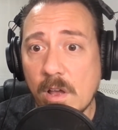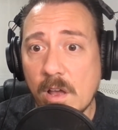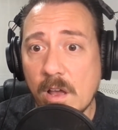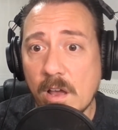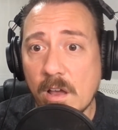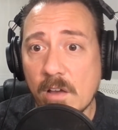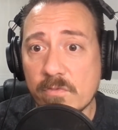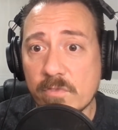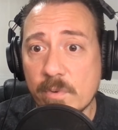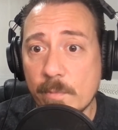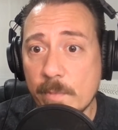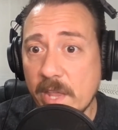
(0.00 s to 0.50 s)

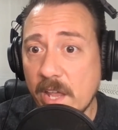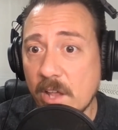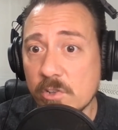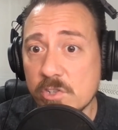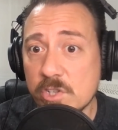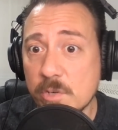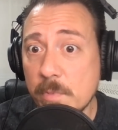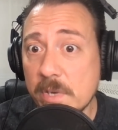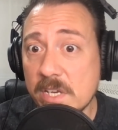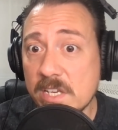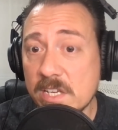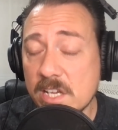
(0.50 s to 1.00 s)
from the
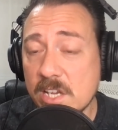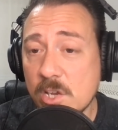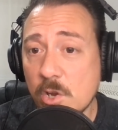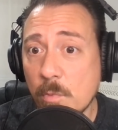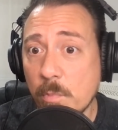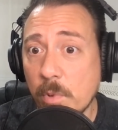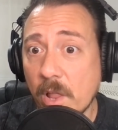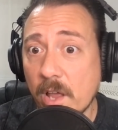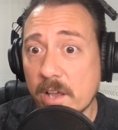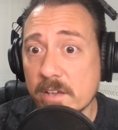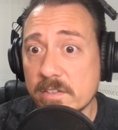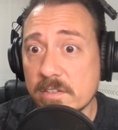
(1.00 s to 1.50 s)
LGBTQ
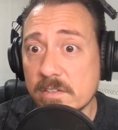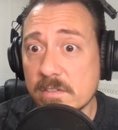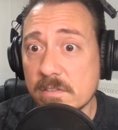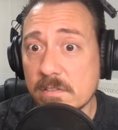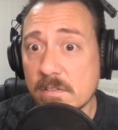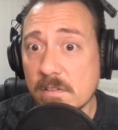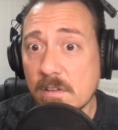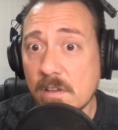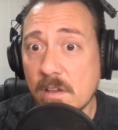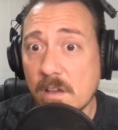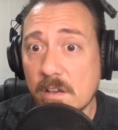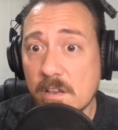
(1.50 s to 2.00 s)
plus
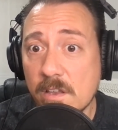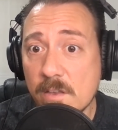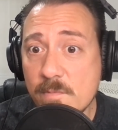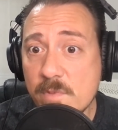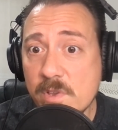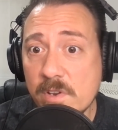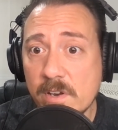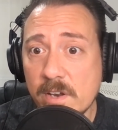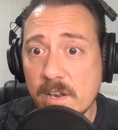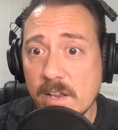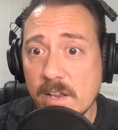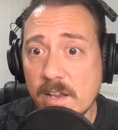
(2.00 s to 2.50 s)

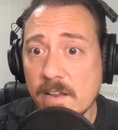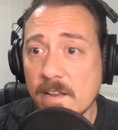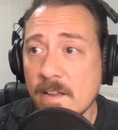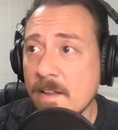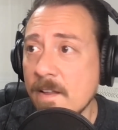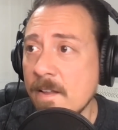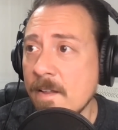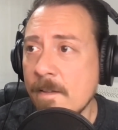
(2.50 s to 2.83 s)
community.